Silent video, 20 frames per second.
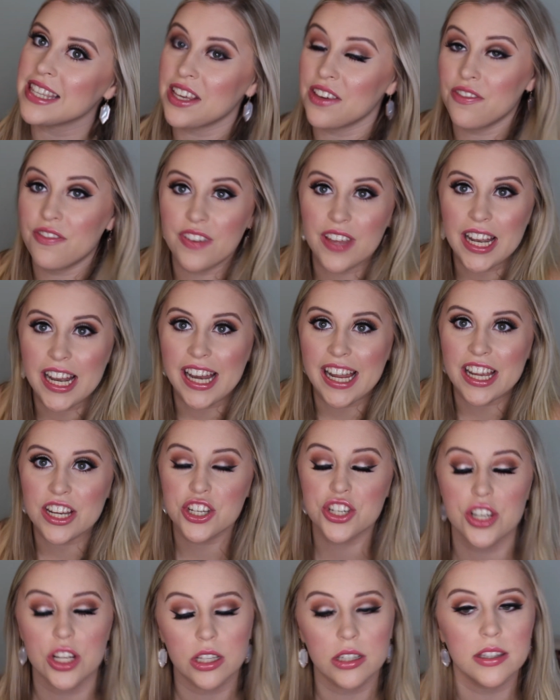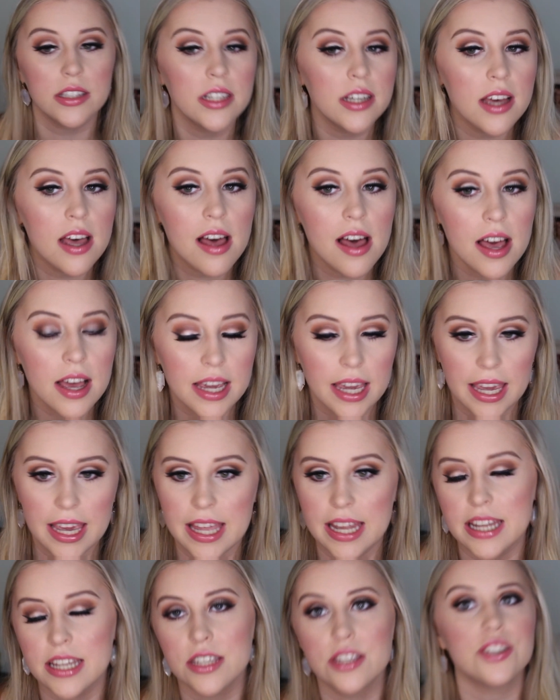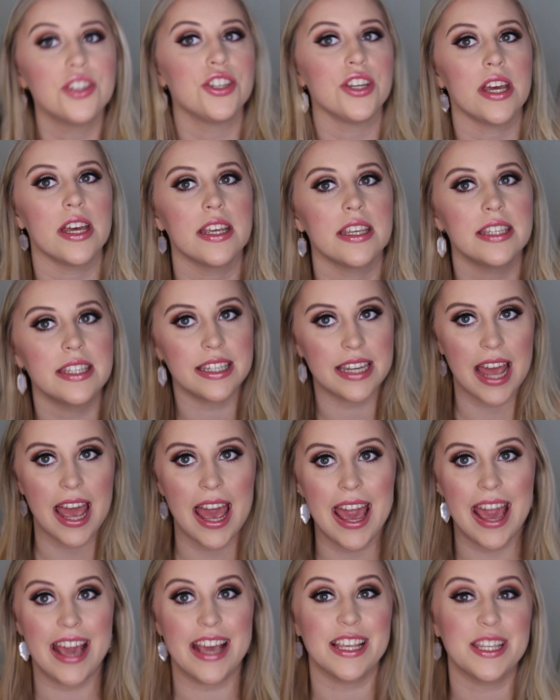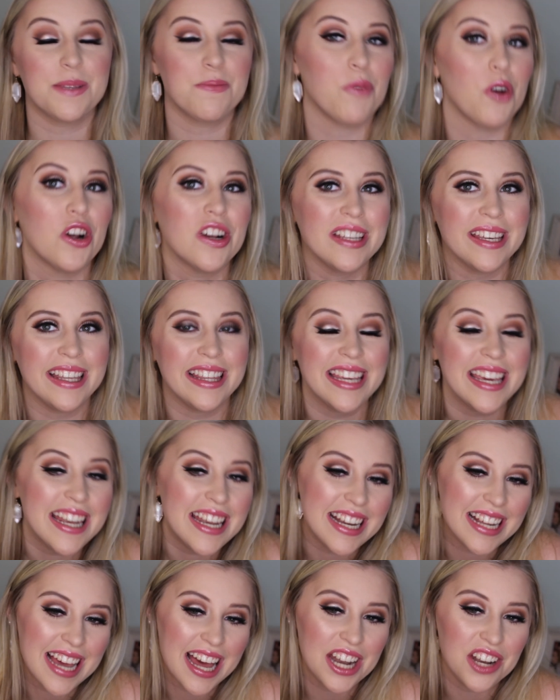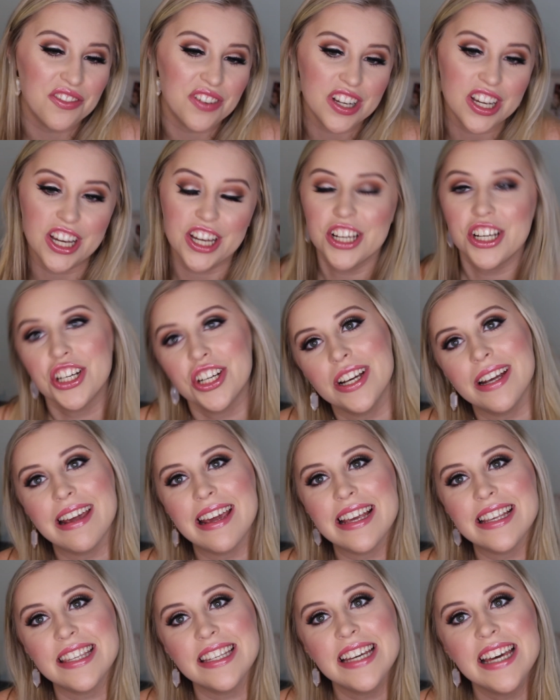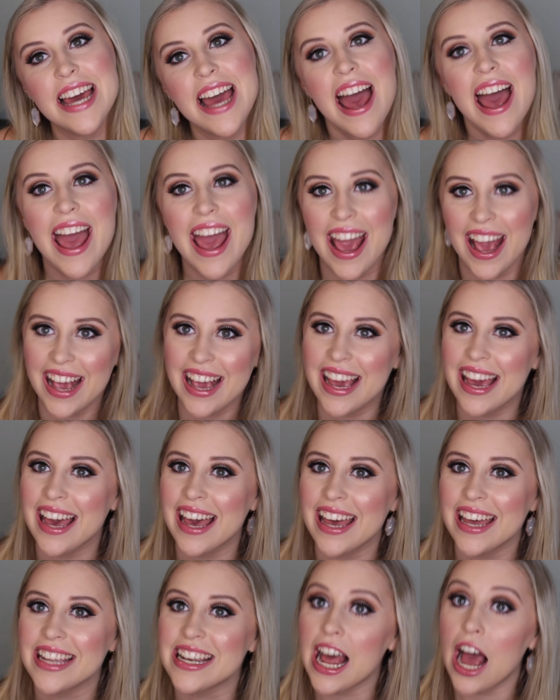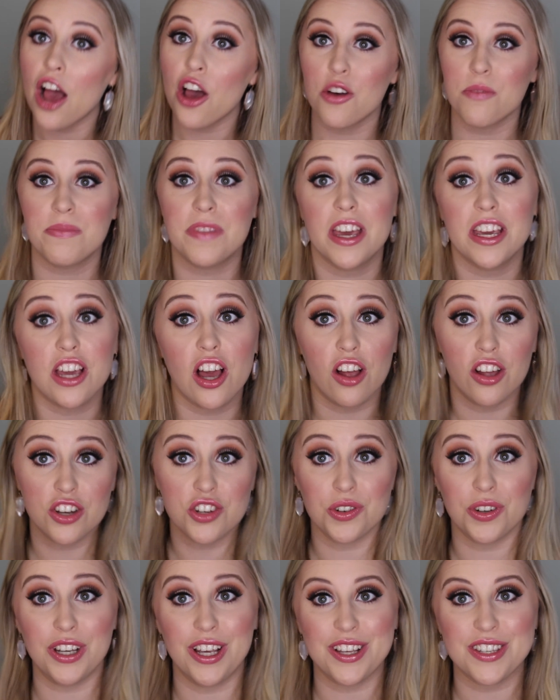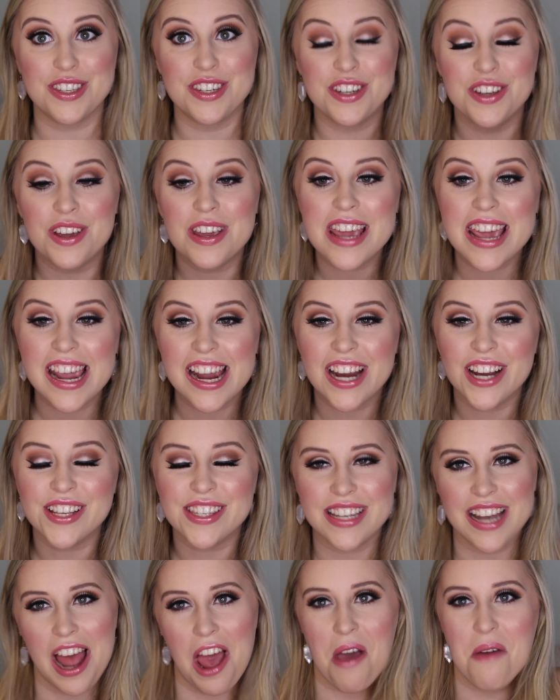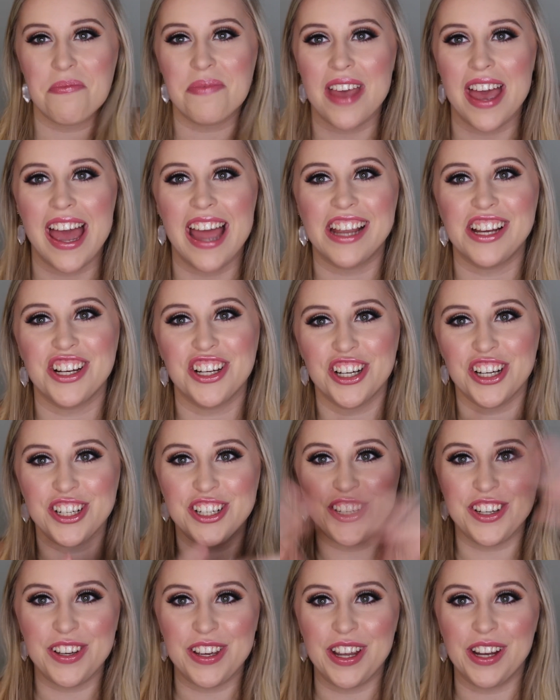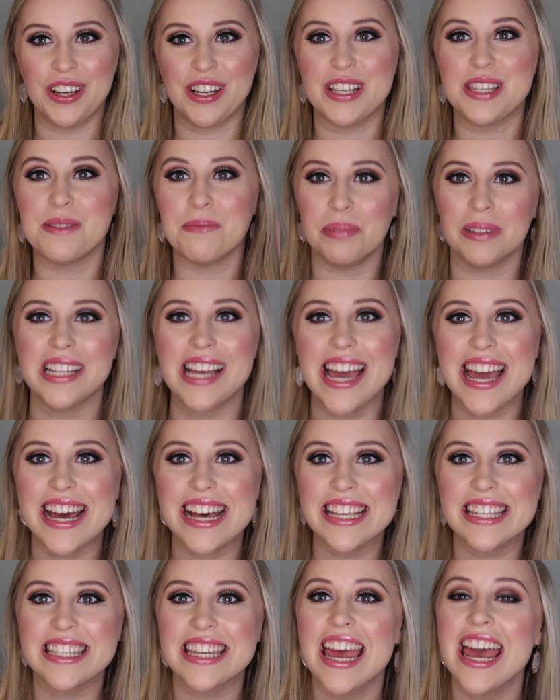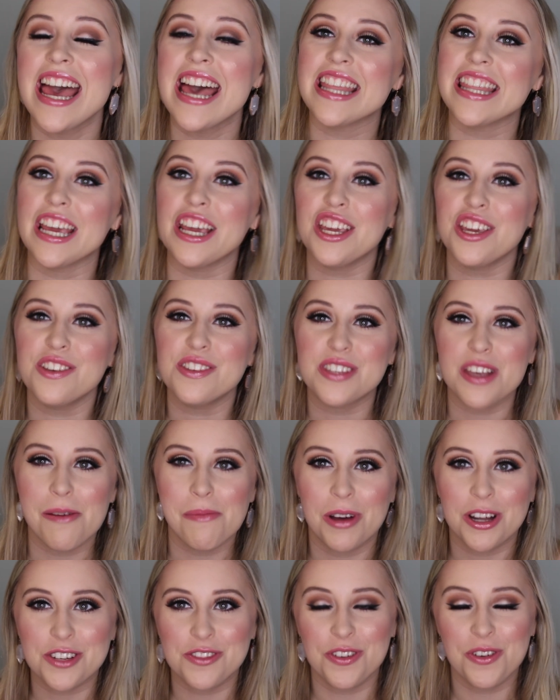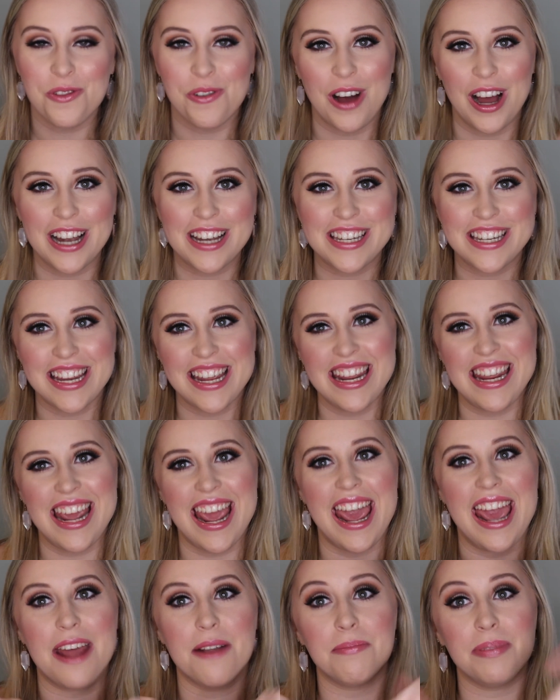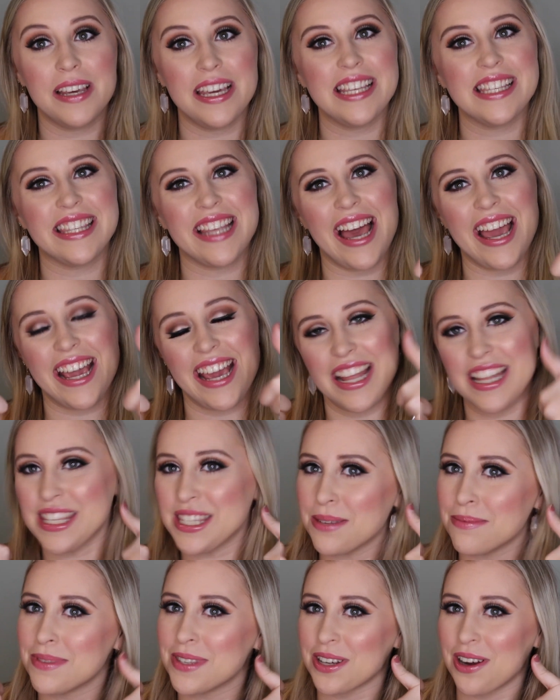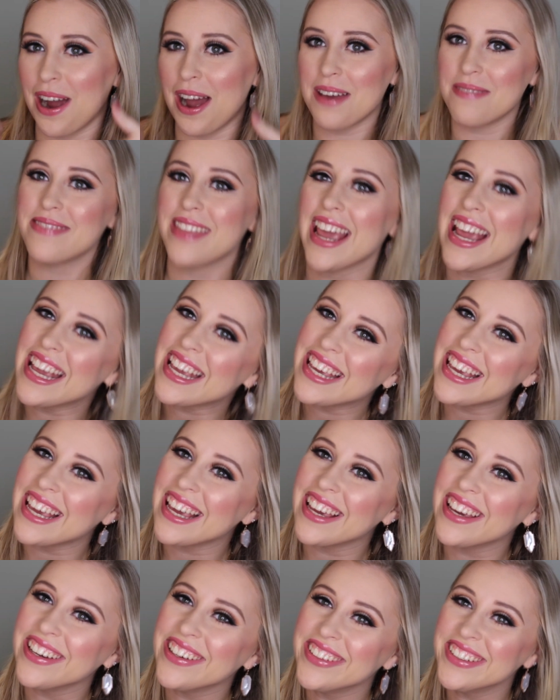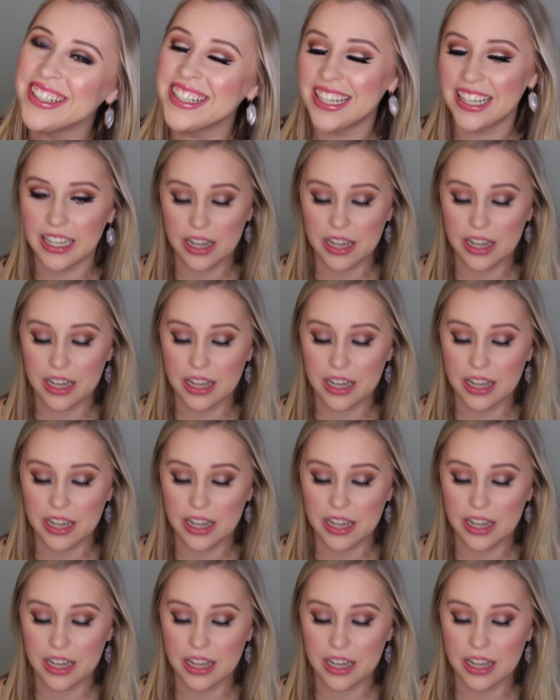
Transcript: the finished look. It is just a sparkly lid and kind of a cut crease. And I hope that y'all enjoy y'all's New Year's, and I hope that your New Year is blessed. Thank you so much for watching, and please like and subscribe. Thank you.